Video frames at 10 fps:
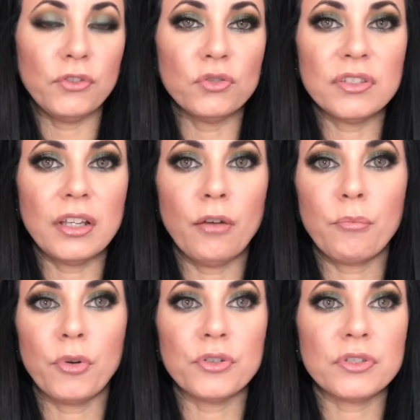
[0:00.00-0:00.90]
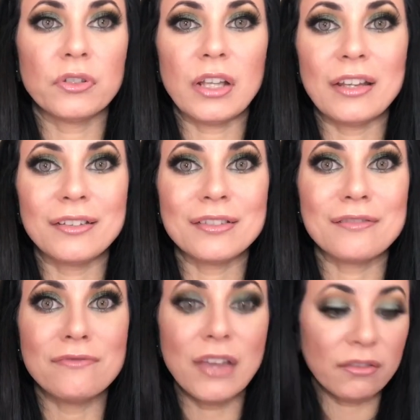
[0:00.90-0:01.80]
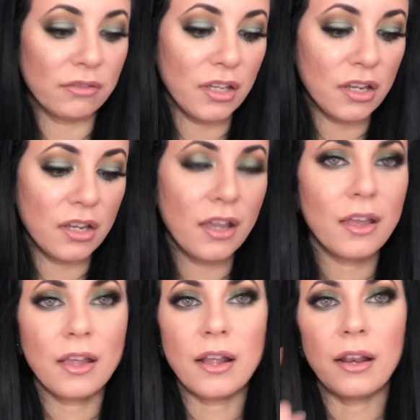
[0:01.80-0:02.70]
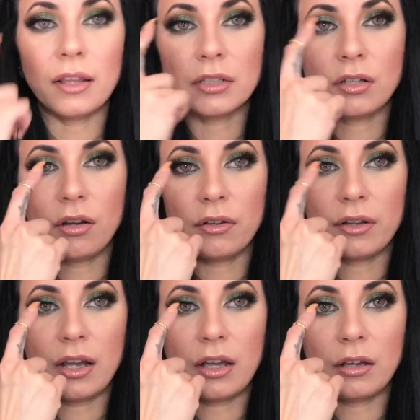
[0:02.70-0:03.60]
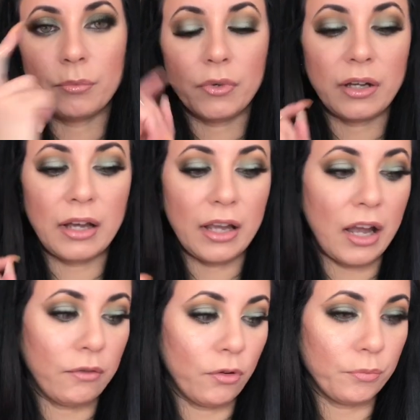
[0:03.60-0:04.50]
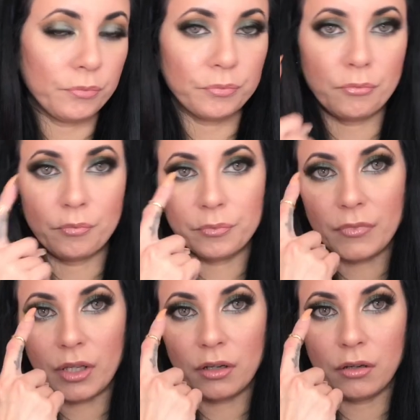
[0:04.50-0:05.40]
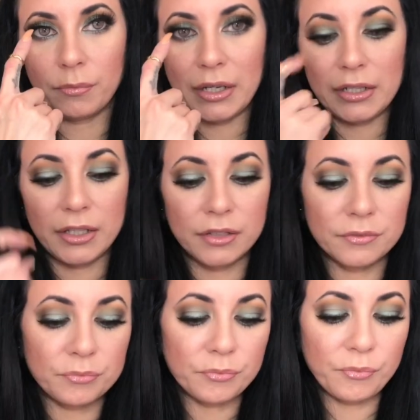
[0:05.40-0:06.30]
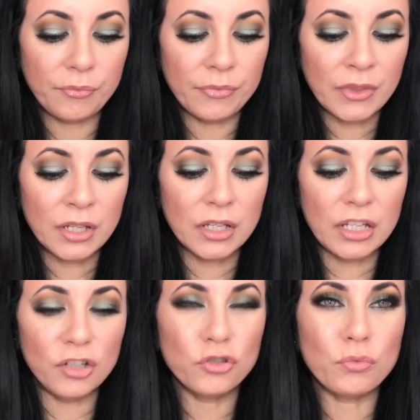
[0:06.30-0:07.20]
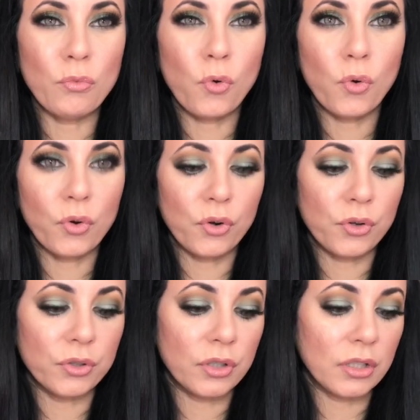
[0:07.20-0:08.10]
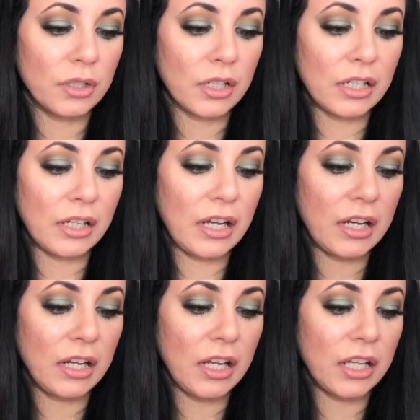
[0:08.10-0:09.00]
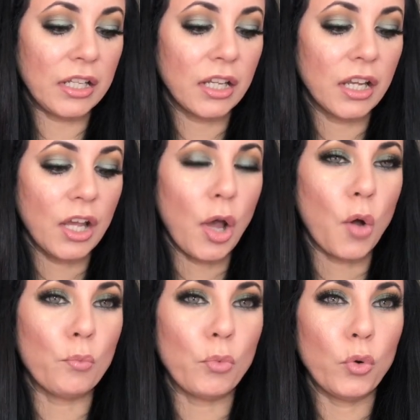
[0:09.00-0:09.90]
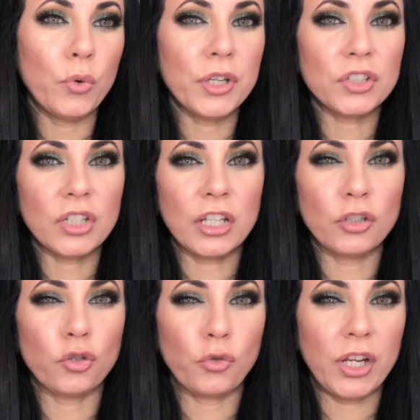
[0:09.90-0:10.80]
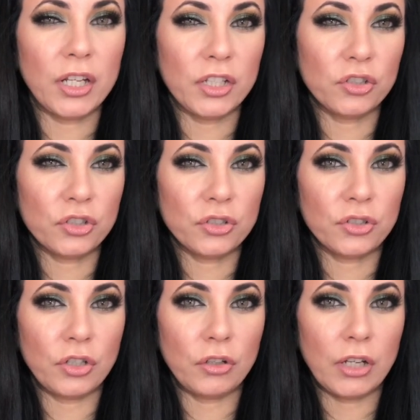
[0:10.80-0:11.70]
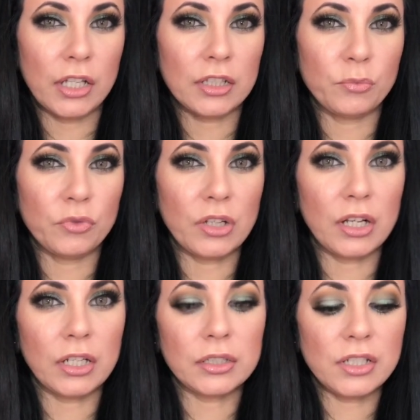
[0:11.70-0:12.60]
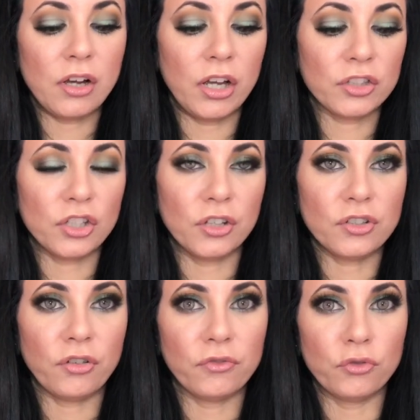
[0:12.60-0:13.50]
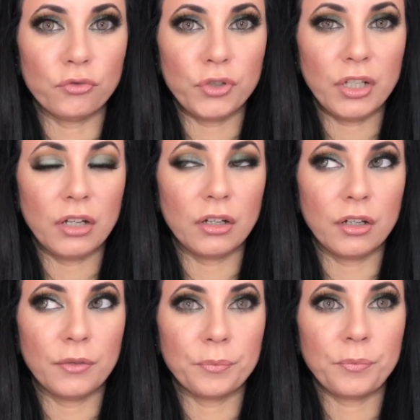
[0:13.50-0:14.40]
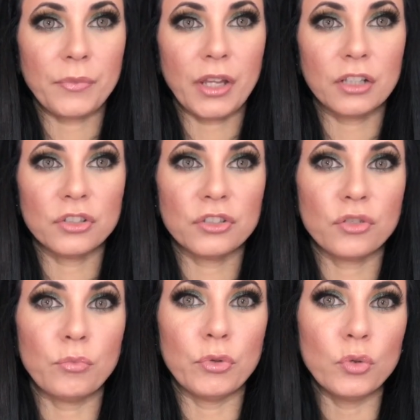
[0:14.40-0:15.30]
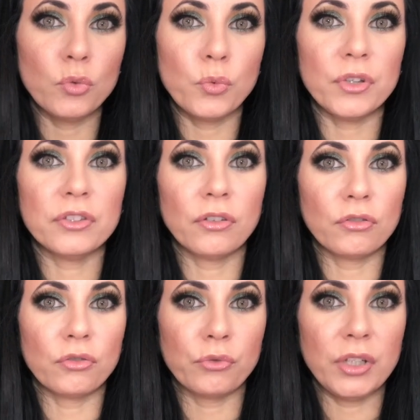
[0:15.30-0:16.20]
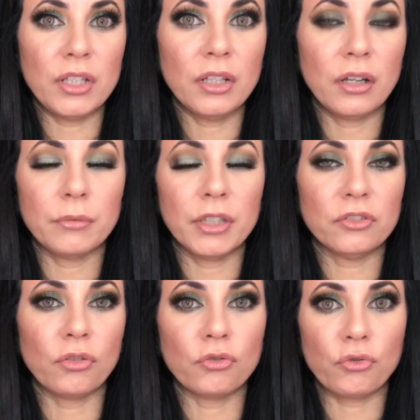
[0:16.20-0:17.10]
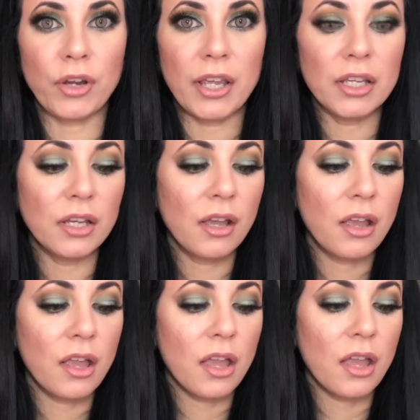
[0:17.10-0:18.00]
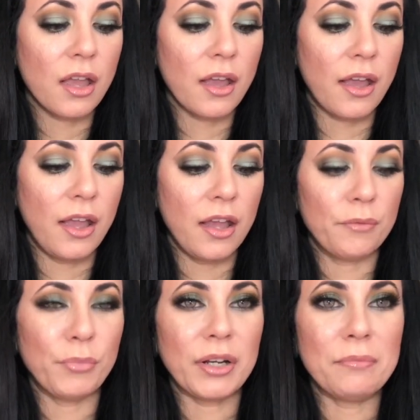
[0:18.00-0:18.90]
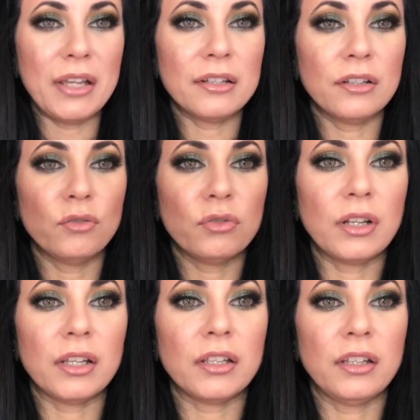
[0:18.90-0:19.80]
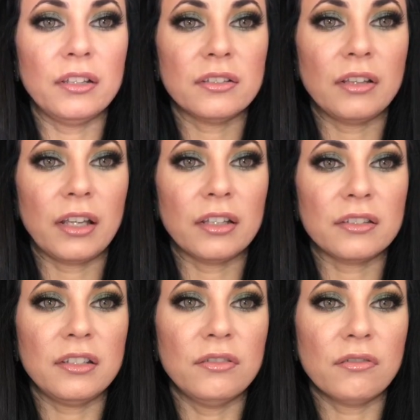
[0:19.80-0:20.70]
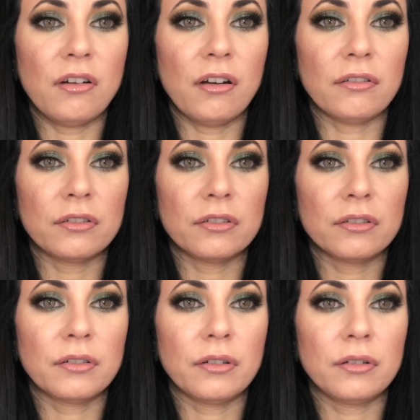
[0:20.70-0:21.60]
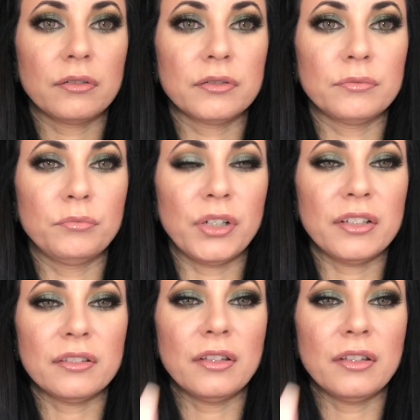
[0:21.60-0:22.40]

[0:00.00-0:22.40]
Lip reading: see it in person, it is nothing like the color I have on my lid. It looks more kind of like bluish and grayish, you know, like they put like a touch of green, a touch blue with some green, I mean some gray, but it made it look like it's like a teal color, but it's